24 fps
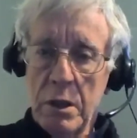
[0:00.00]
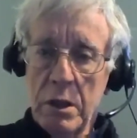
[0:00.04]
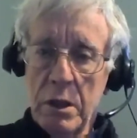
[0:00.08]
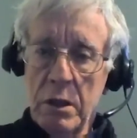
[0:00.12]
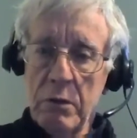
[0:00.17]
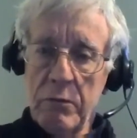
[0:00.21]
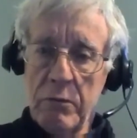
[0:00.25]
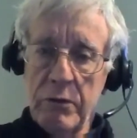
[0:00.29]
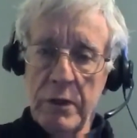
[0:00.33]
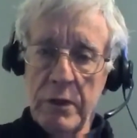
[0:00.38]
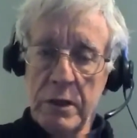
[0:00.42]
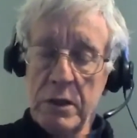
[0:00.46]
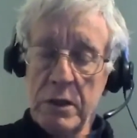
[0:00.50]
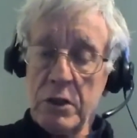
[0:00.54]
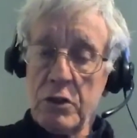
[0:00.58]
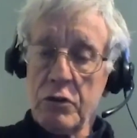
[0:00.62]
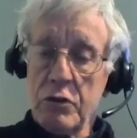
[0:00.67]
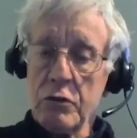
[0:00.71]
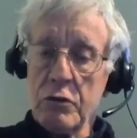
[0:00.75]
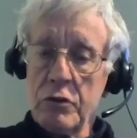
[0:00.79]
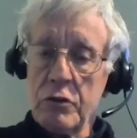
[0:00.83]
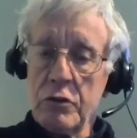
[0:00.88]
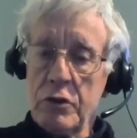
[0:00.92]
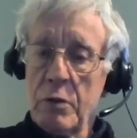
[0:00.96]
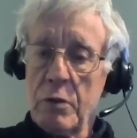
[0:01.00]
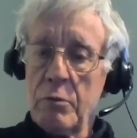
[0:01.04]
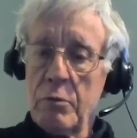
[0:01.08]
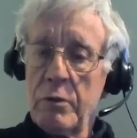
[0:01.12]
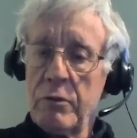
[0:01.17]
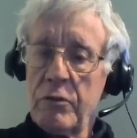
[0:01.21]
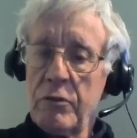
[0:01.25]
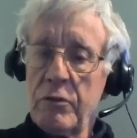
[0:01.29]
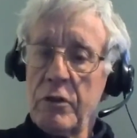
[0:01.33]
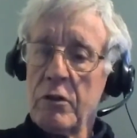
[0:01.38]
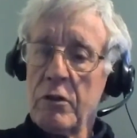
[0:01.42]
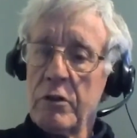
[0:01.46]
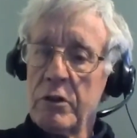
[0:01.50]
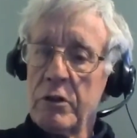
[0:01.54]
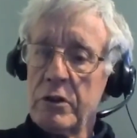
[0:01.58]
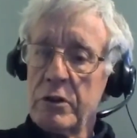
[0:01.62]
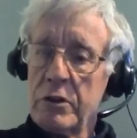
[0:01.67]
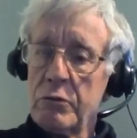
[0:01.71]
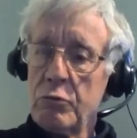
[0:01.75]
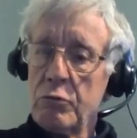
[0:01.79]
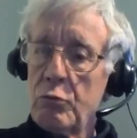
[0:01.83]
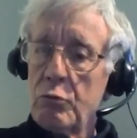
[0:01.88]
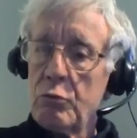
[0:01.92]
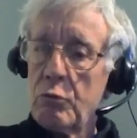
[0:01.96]
In fact, it's your job, if God
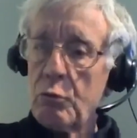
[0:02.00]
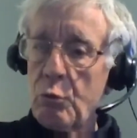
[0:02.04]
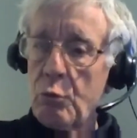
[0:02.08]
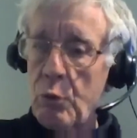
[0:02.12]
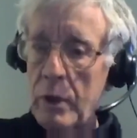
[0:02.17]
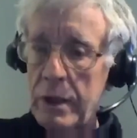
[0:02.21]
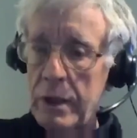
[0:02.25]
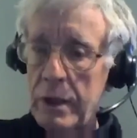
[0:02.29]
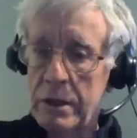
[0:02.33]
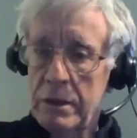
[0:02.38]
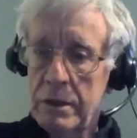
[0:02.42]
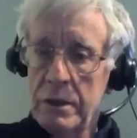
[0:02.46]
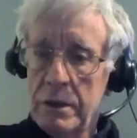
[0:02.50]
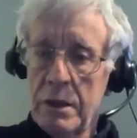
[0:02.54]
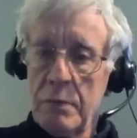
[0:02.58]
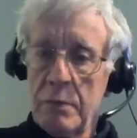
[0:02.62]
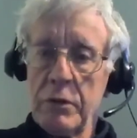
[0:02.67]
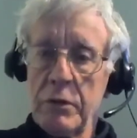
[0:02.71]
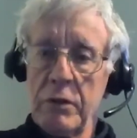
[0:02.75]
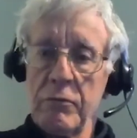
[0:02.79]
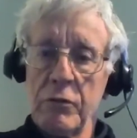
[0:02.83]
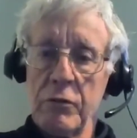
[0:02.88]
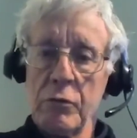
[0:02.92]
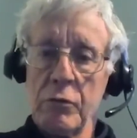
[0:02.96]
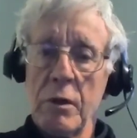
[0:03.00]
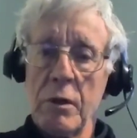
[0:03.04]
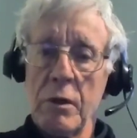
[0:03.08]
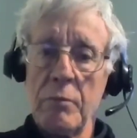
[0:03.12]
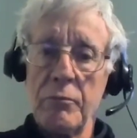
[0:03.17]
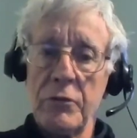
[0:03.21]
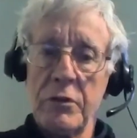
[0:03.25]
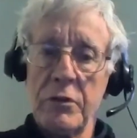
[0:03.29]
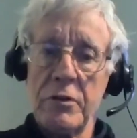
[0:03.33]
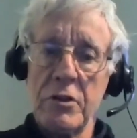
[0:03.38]
has wakened that bit of you up,